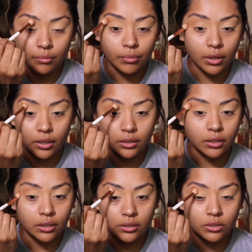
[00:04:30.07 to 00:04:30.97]

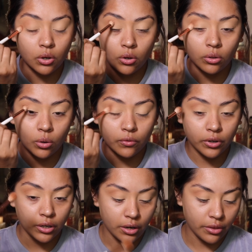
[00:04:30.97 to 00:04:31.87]
blending this all
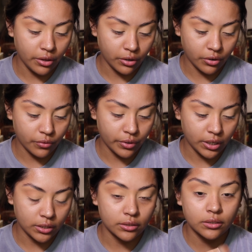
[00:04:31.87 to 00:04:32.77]
over the
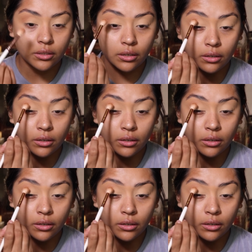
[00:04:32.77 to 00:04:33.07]
crease.